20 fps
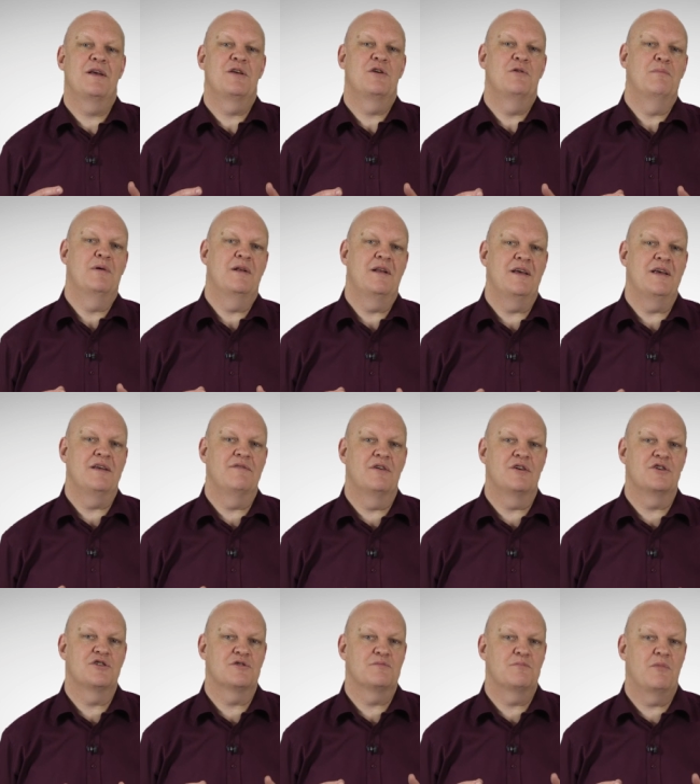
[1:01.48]
make you believe
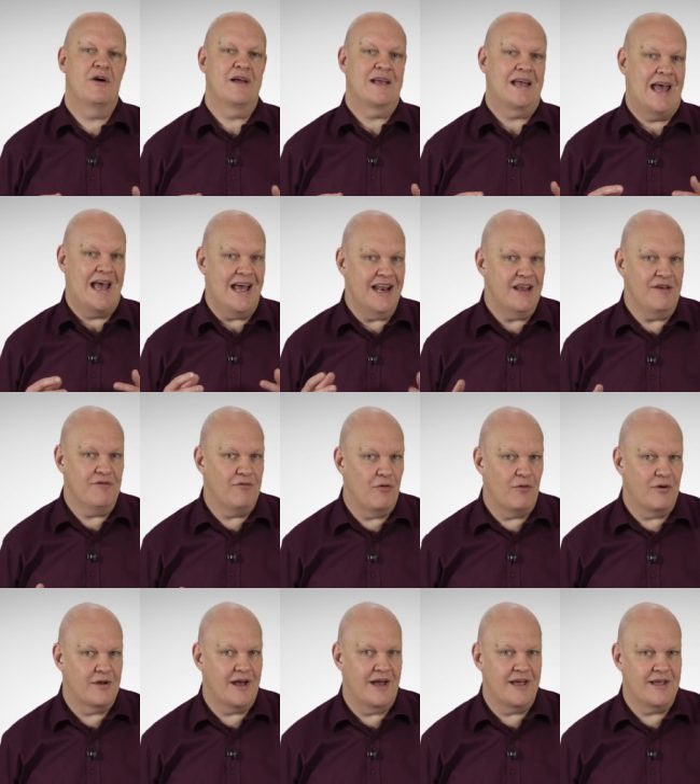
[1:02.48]
that just buying any
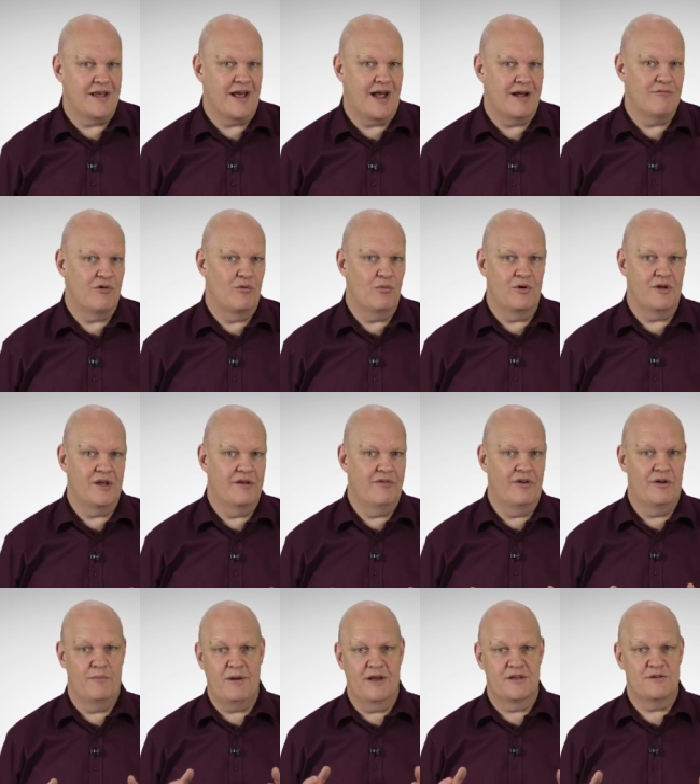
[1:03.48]
4K camera will give
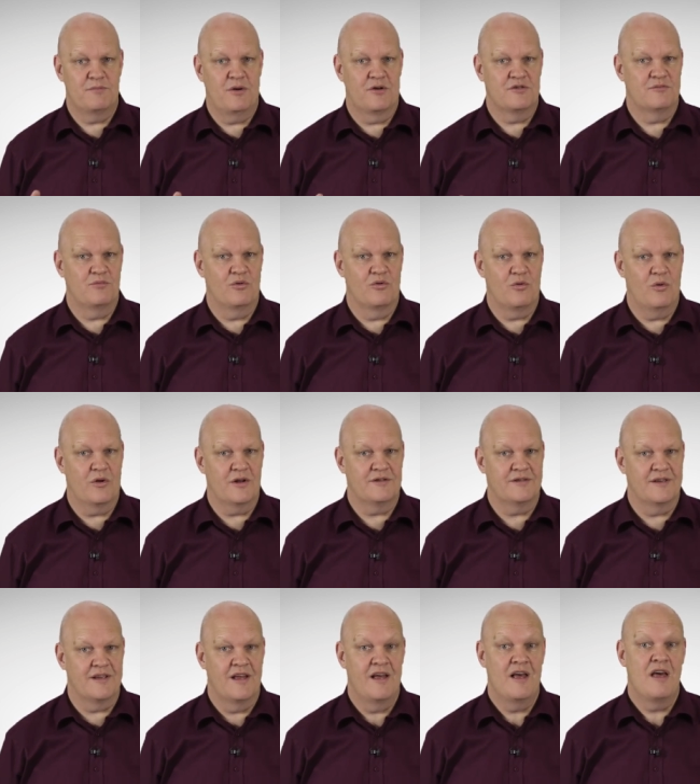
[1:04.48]
you the best possible
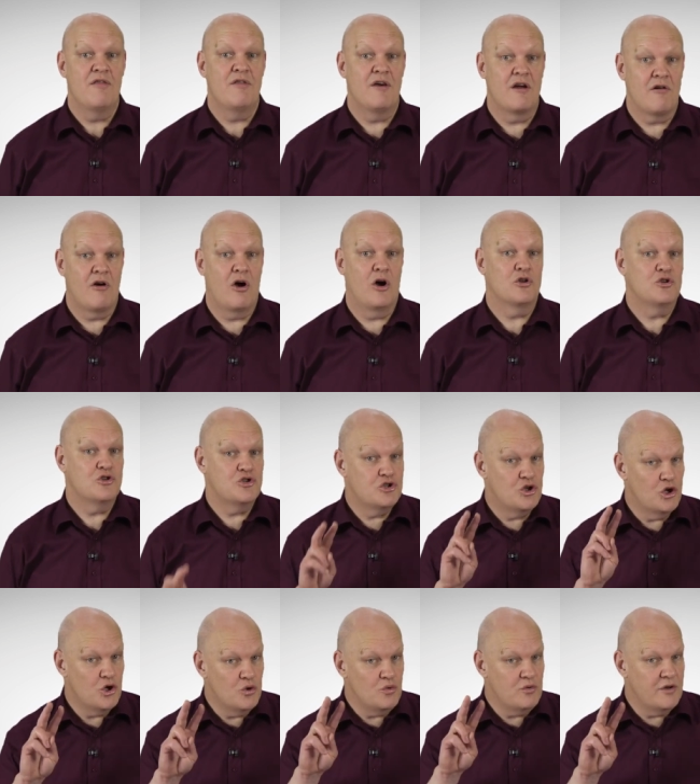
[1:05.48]
quality, there are
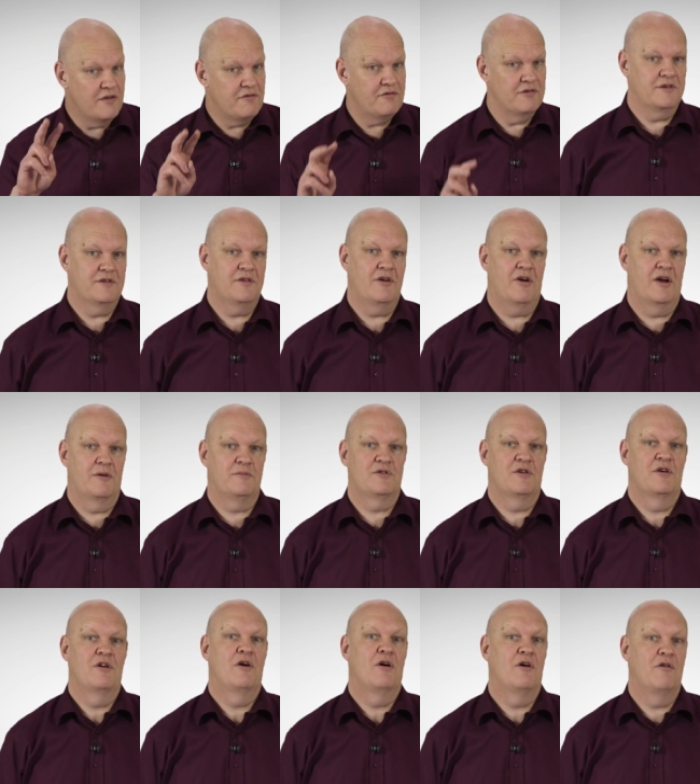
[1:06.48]
two different types
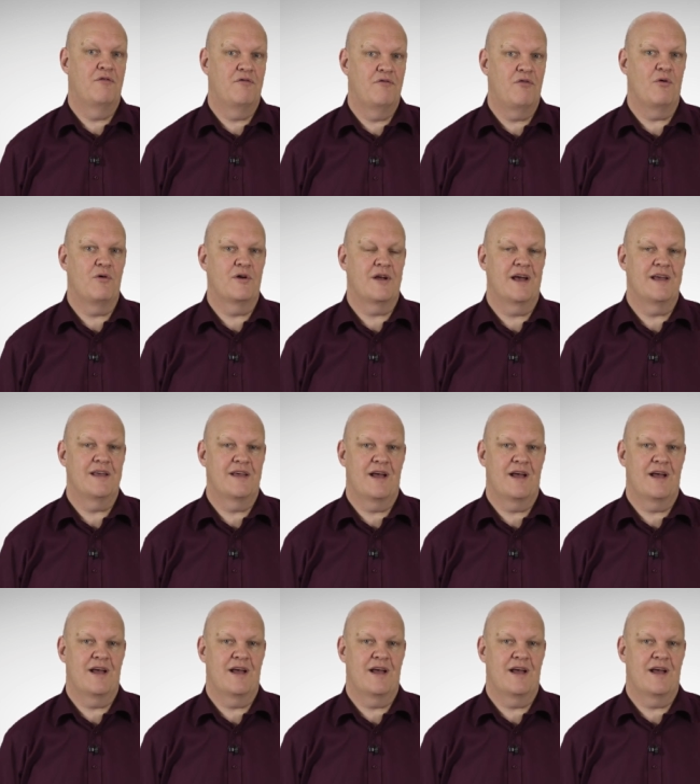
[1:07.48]
of 4K